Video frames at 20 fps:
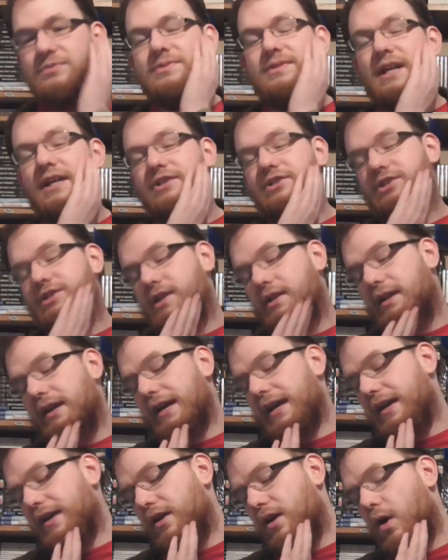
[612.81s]
this was
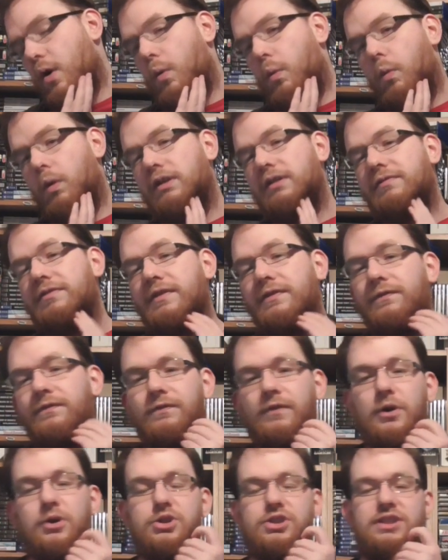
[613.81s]
actually one of the
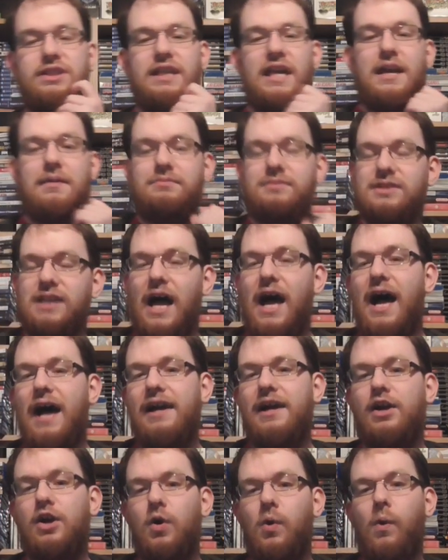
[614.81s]
first games
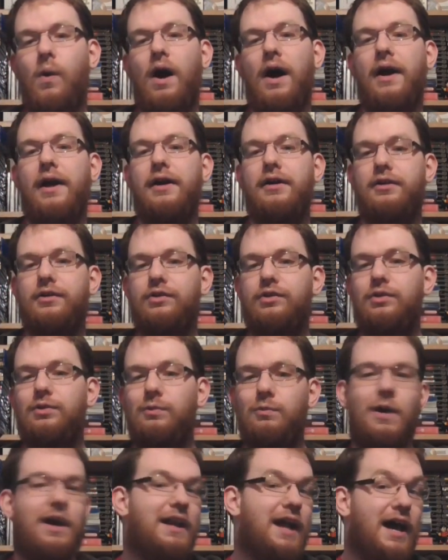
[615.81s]
I acquired
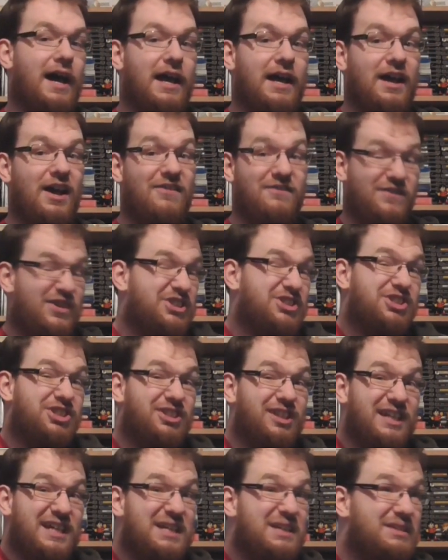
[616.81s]
when I
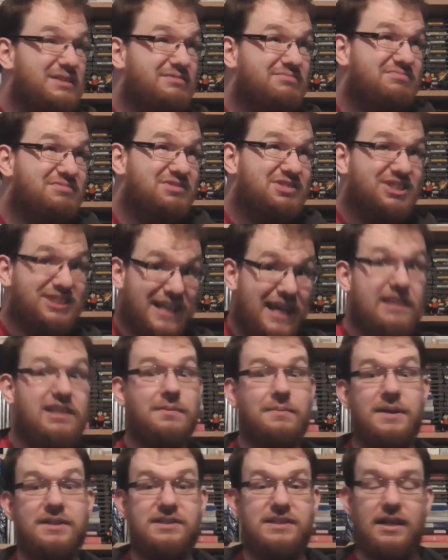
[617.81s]
officially said
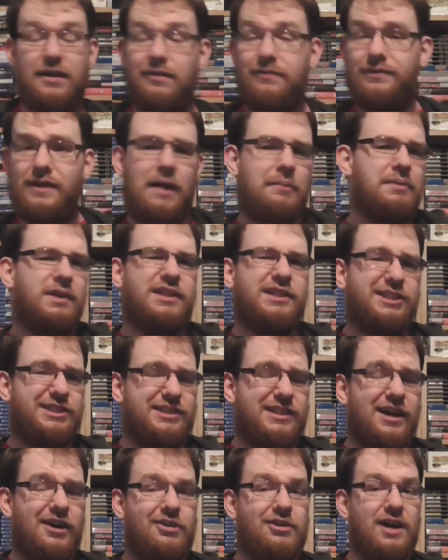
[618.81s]
to myself, I'm going to
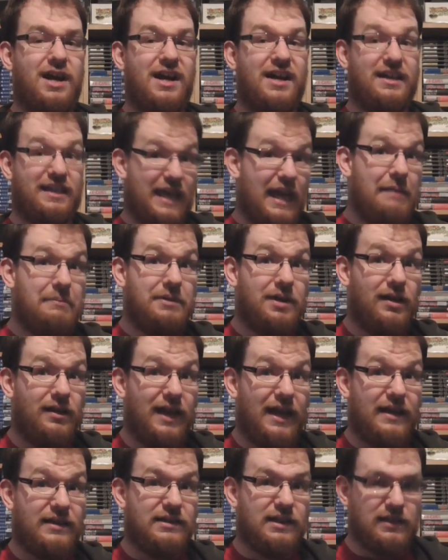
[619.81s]
start game
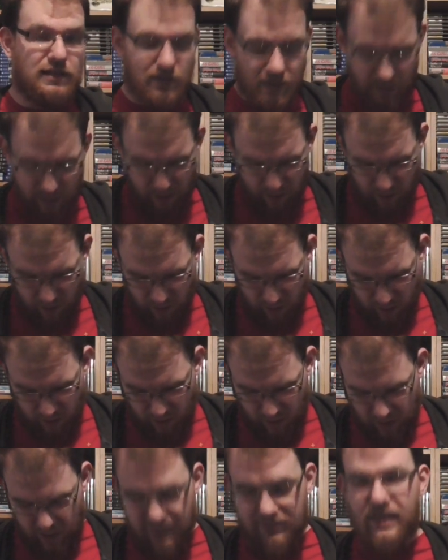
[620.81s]
collecting.
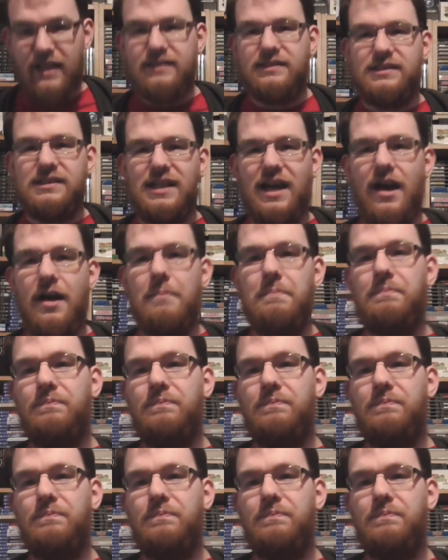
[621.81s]
And that's